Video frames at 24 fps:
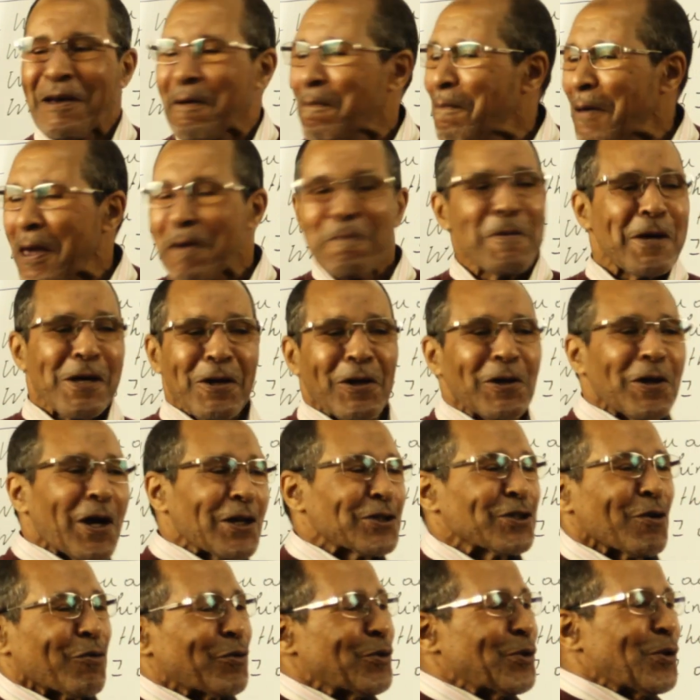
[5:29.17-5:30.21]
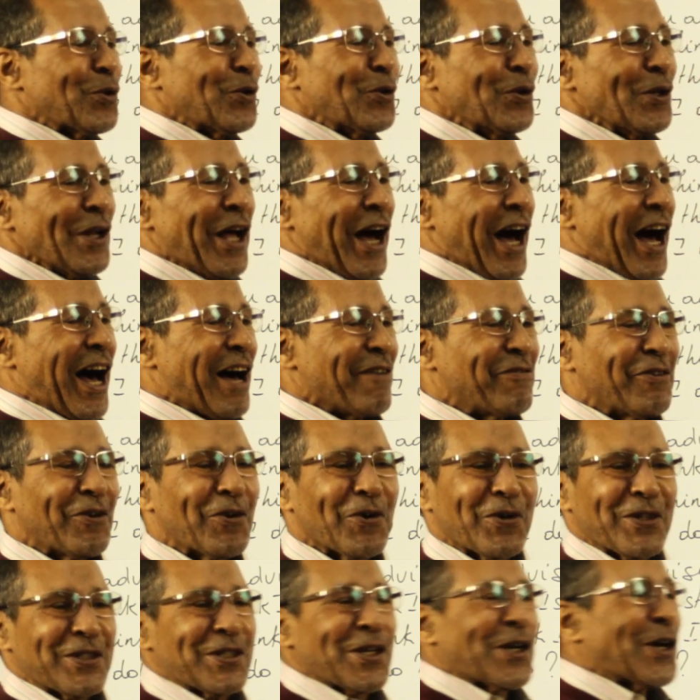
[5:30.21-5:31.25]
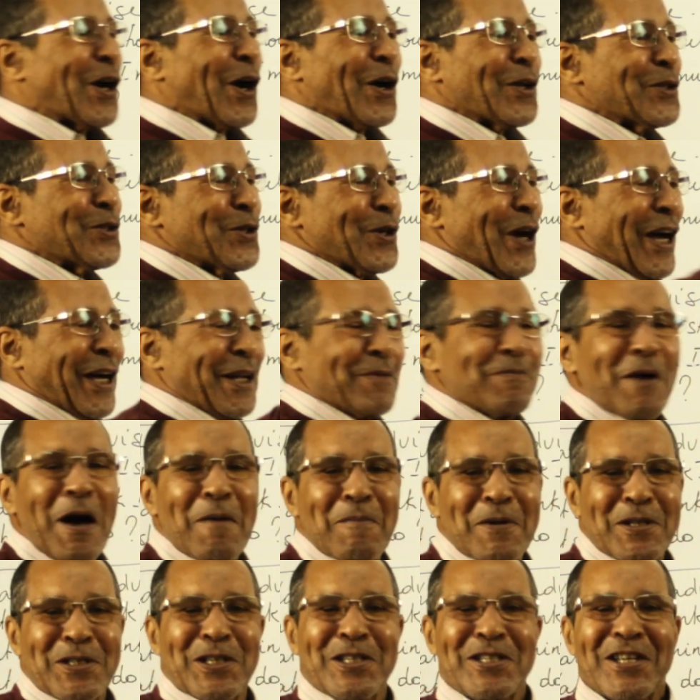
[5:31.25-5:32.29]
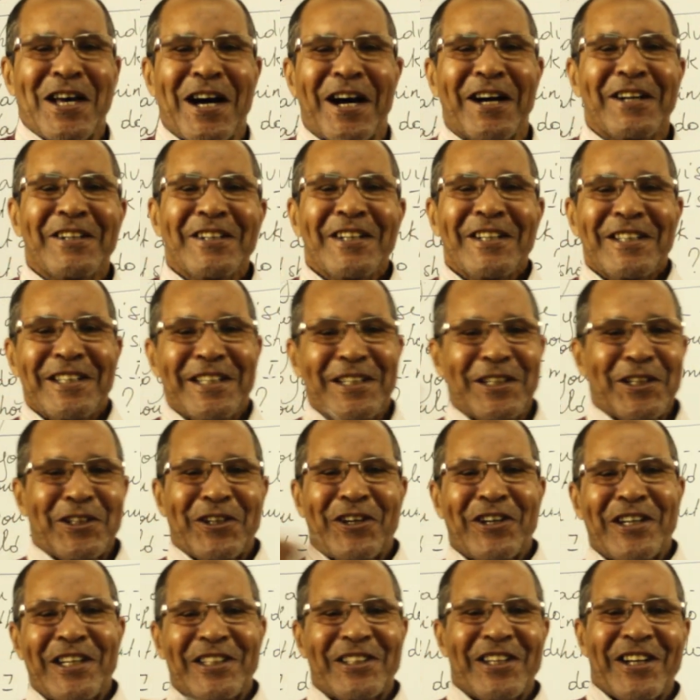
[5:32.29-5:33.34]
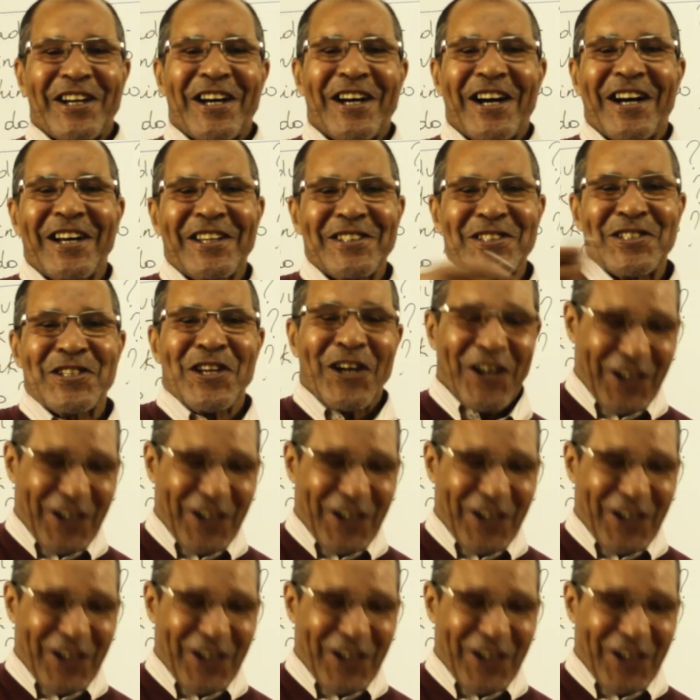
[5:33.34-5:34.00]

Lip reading: Maybe a lot of you have already gone to Agilma Mazgza in Kunitra and so